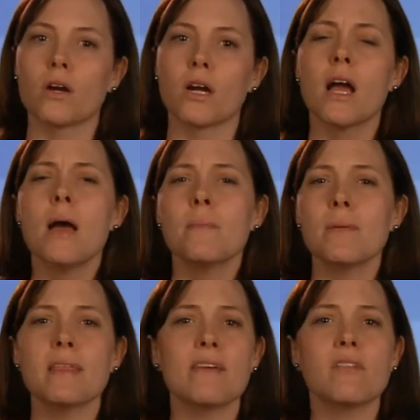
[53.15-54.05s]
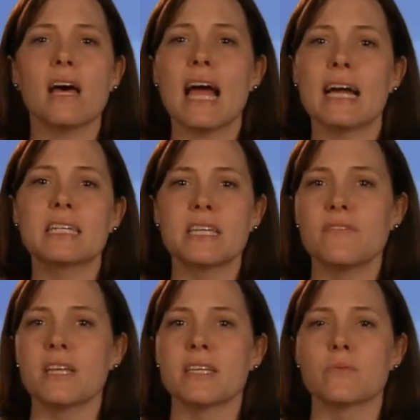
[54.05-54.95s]
or maybe they have a lot of
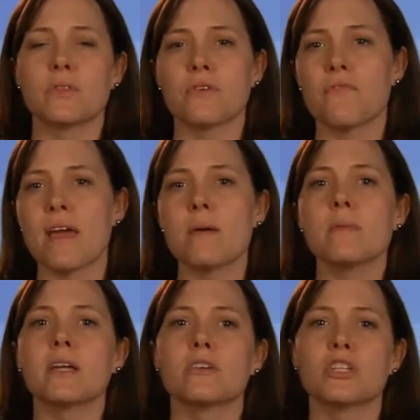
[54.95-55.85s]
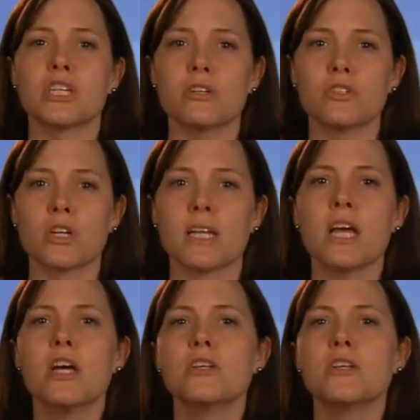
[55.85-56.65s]
activities with their family or children,